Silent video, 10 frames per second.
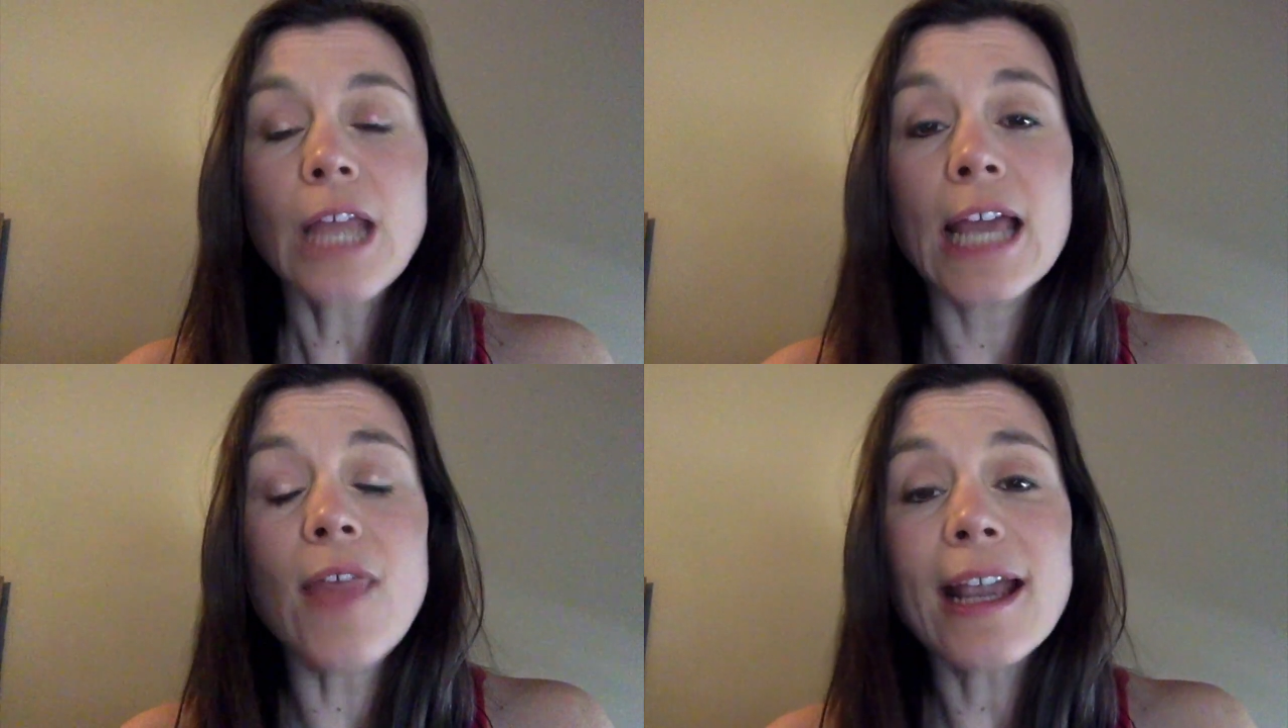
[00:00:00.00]

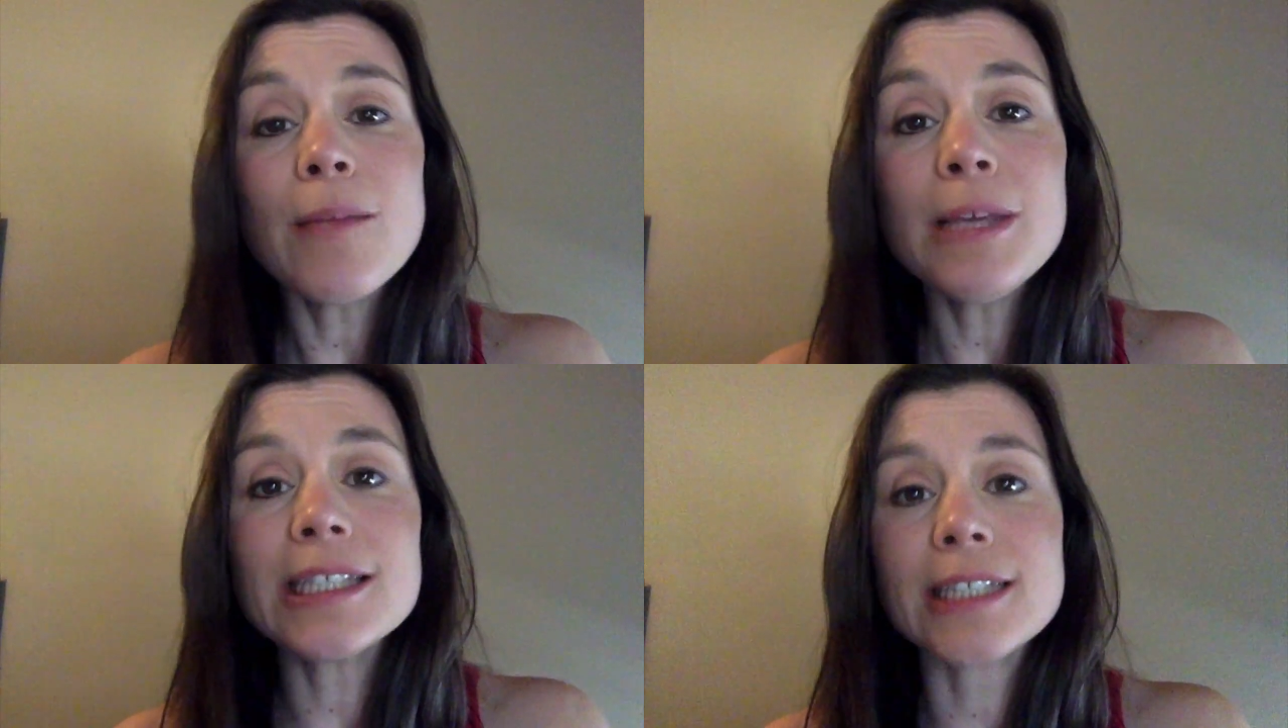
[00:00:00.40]
that
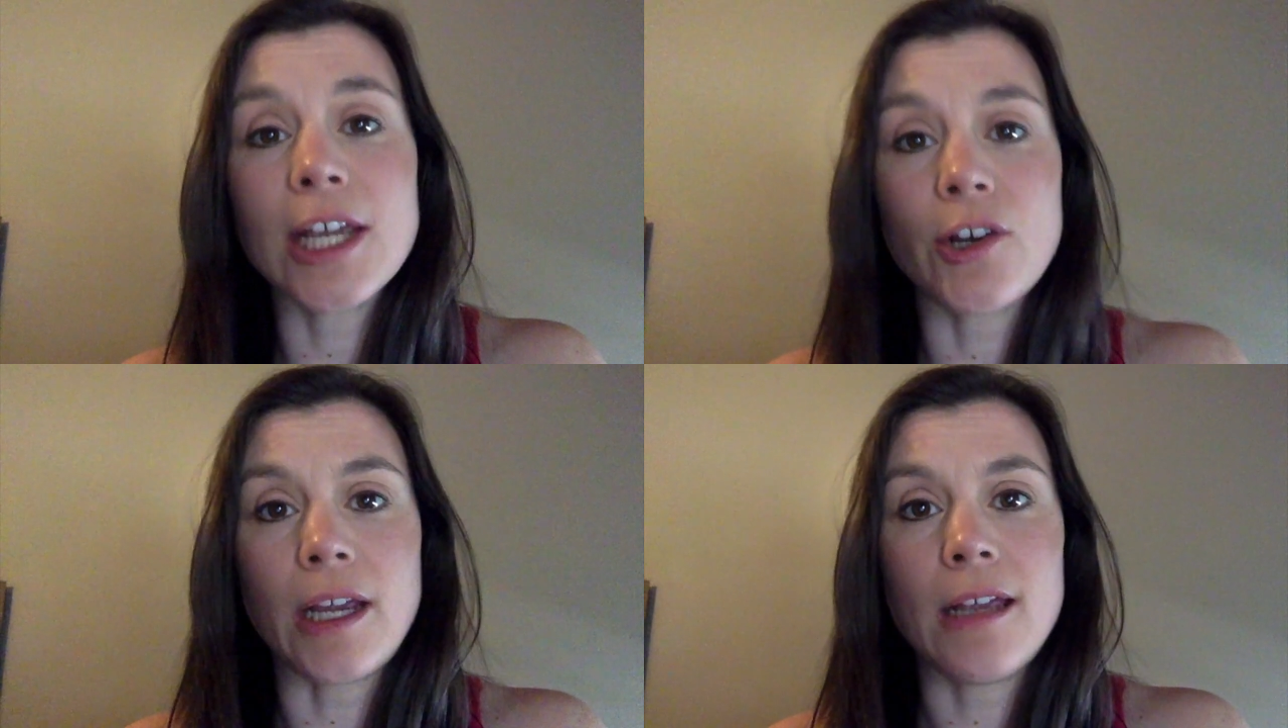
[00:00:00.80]
can be
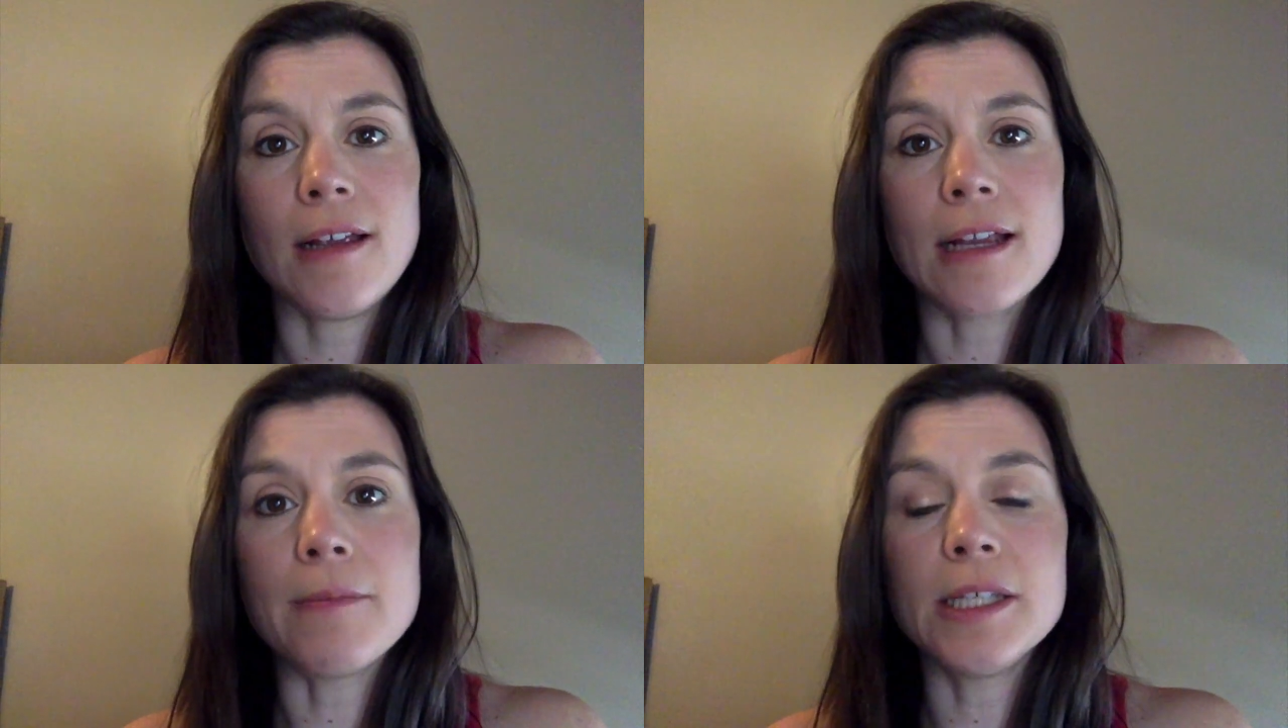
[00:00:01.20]
scary.
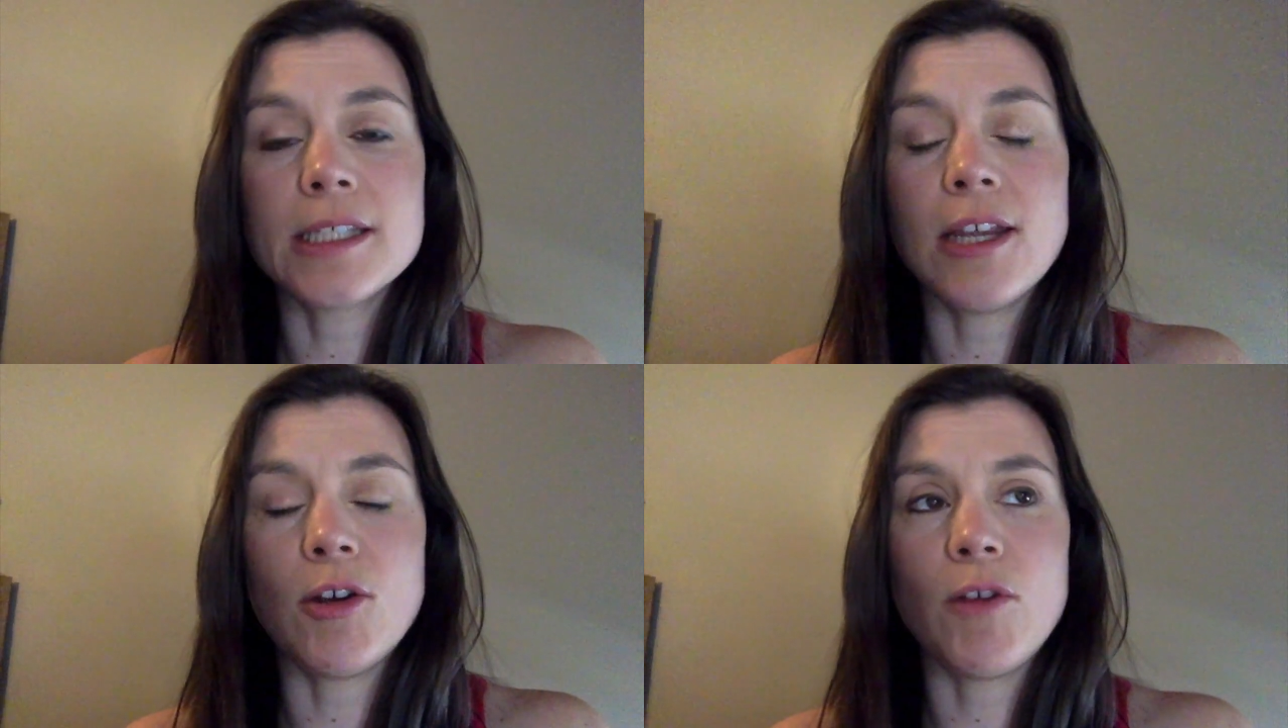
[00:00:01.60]
It can be
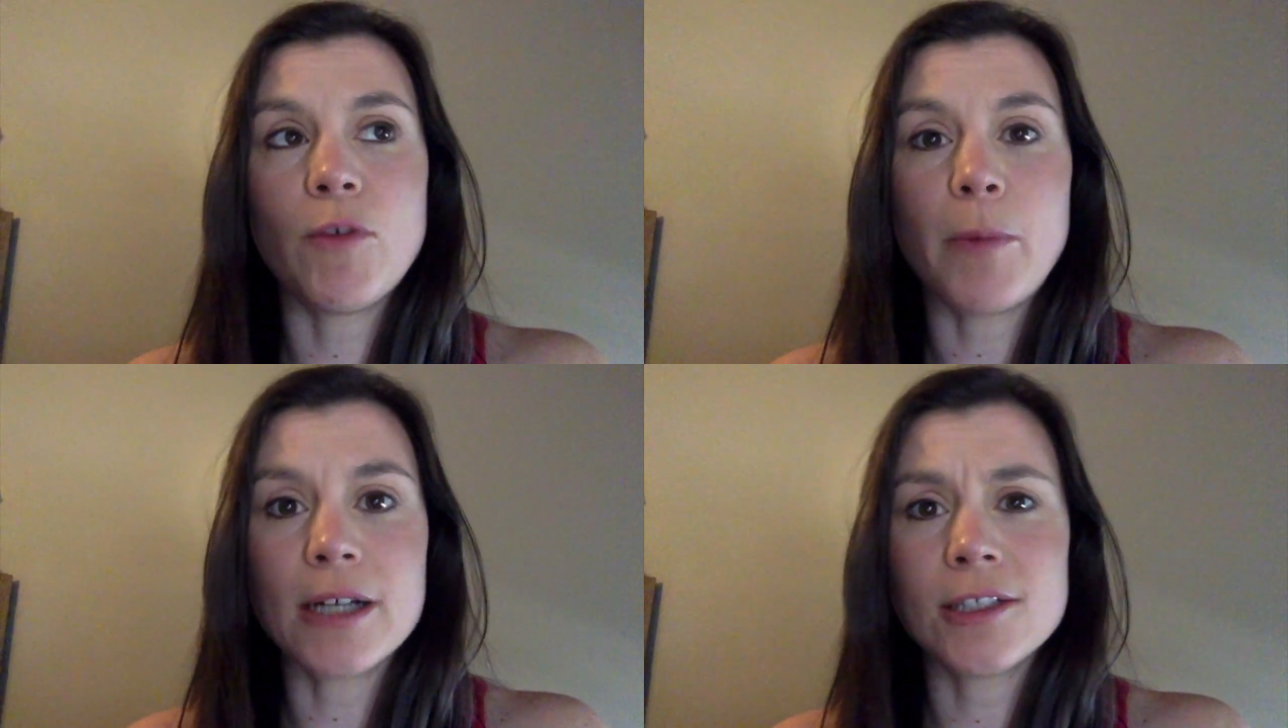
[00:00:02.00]
scary
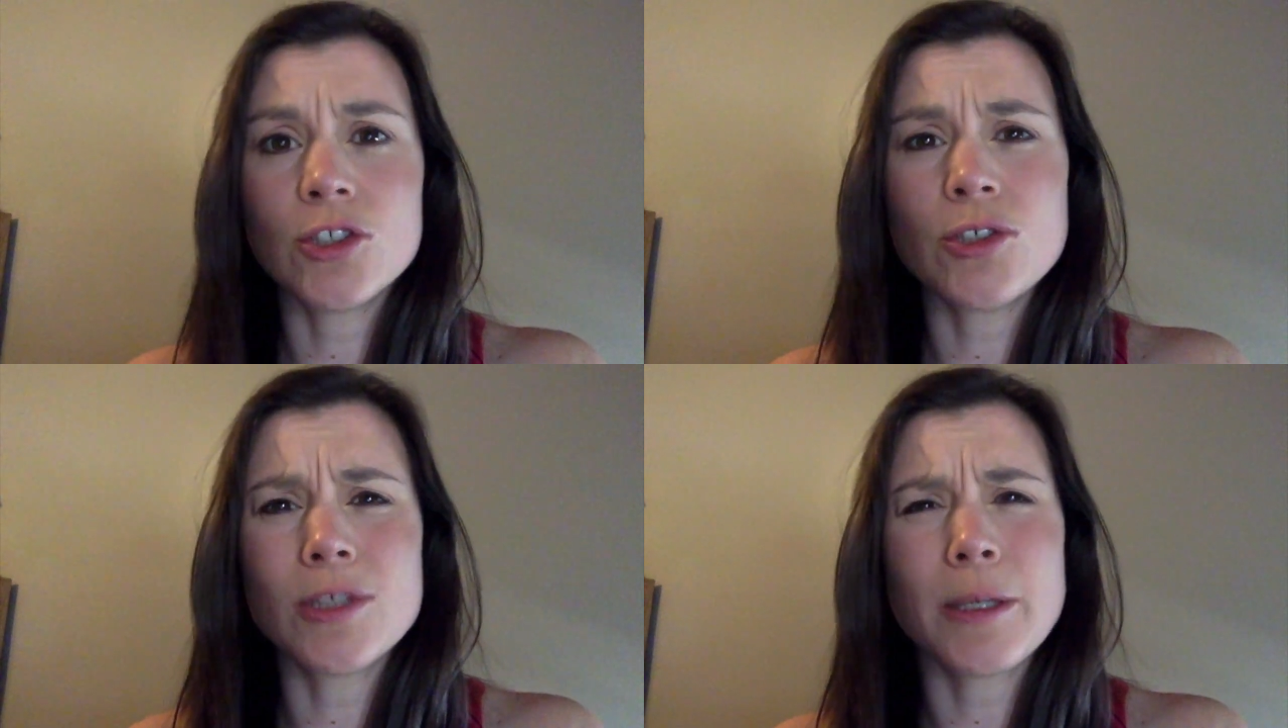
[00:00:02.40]
for
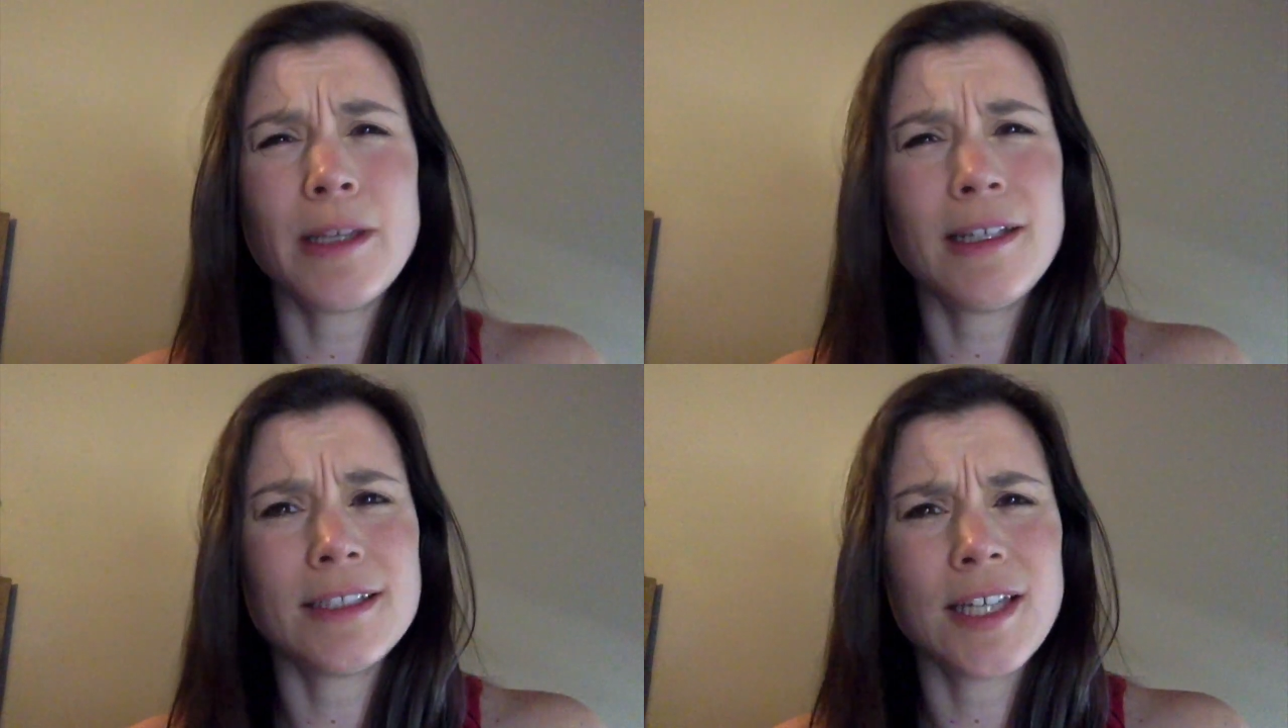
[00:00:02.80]
practitioners, it
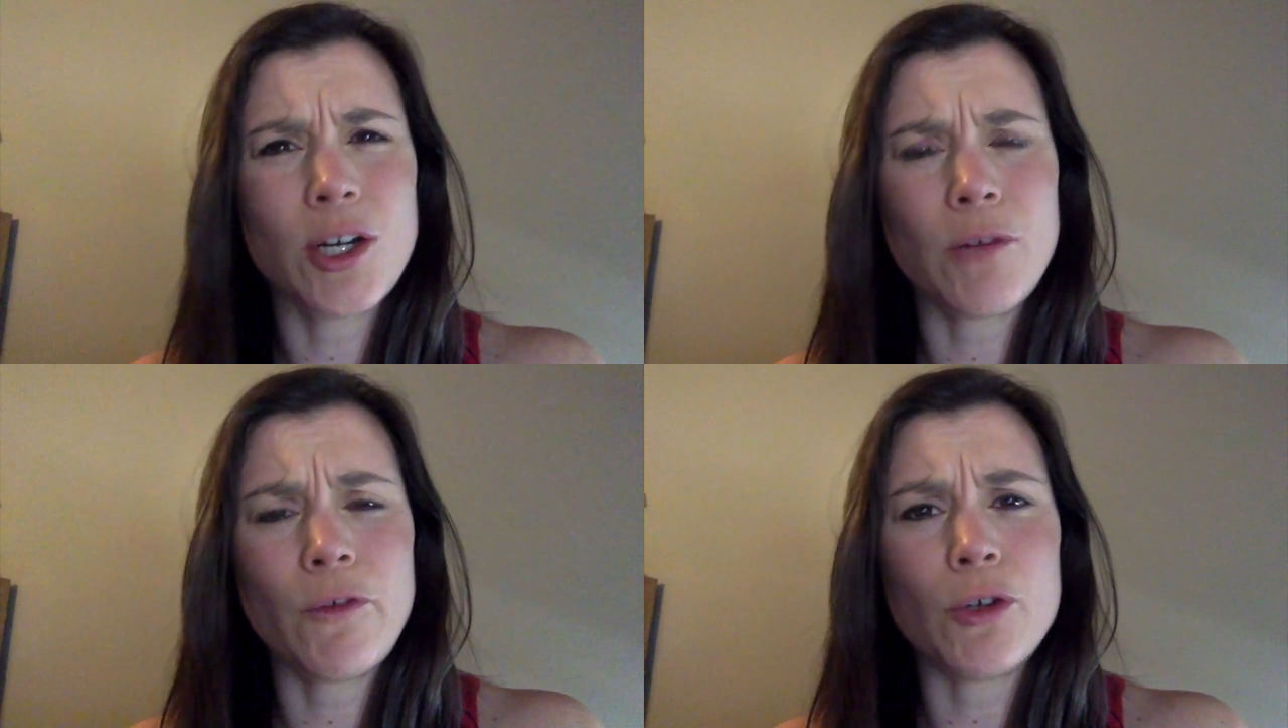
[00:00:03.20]
can be
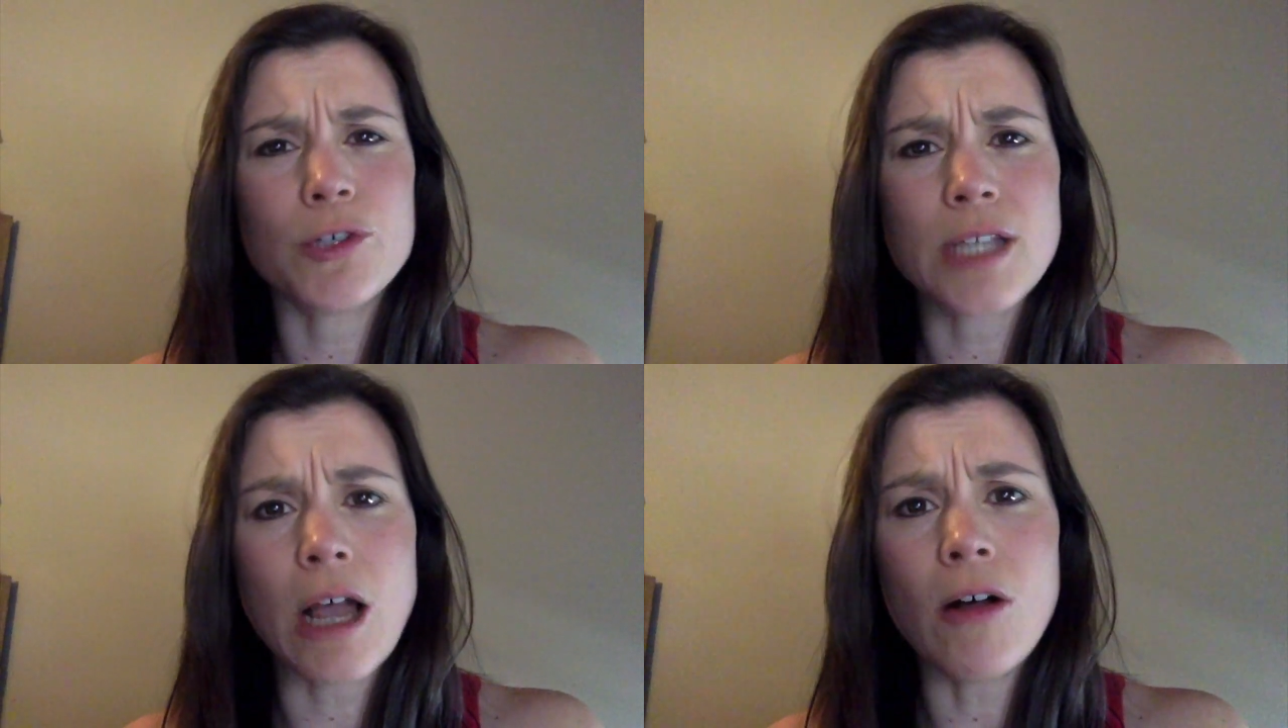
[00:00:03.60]
scary for
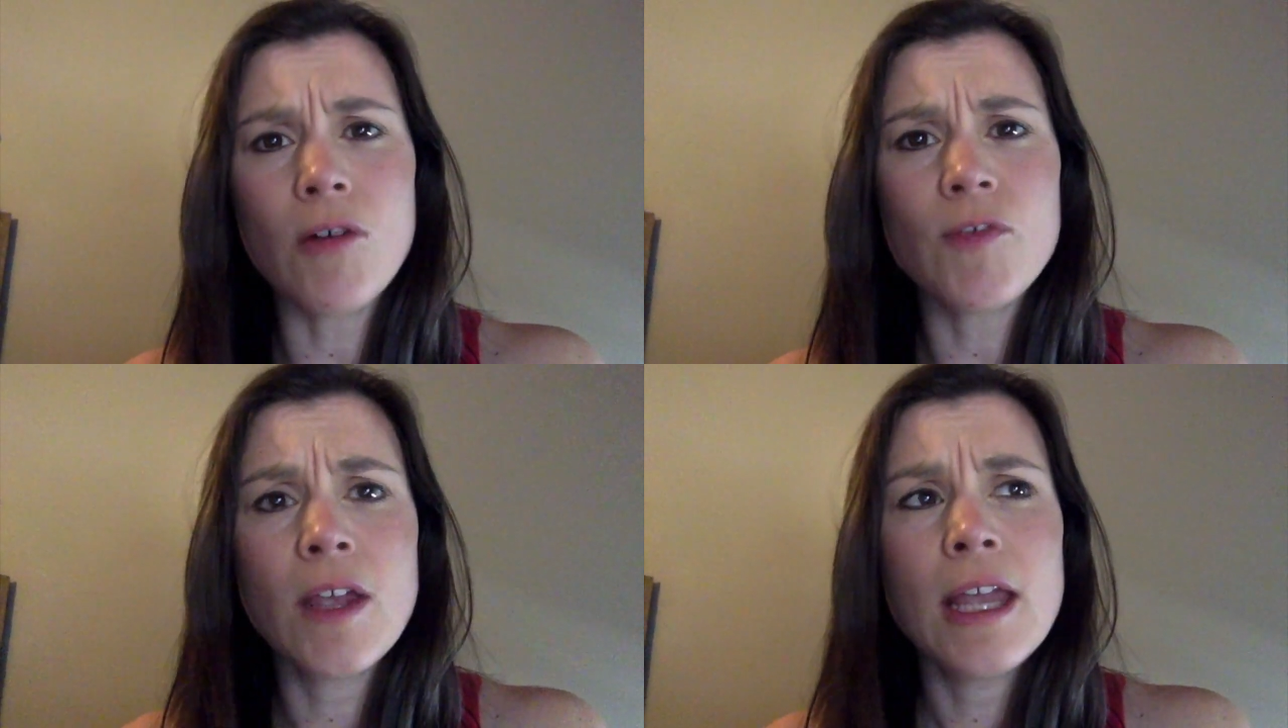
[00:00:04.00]
yourself.